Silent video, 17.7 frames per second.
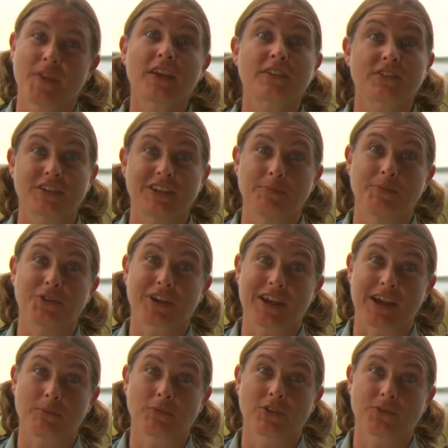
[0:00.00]
so keep your
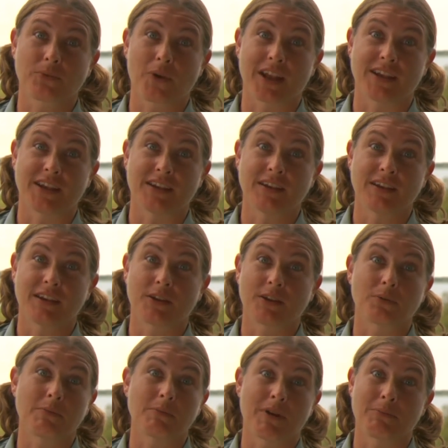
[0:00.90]
cameras ready
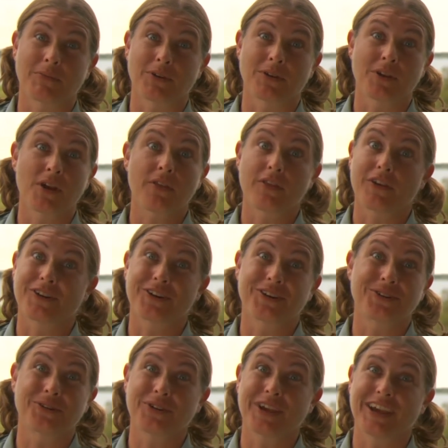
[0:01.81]
and remember, there
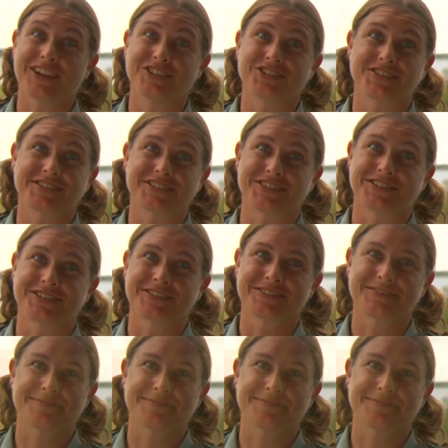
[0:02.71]
are no cages here.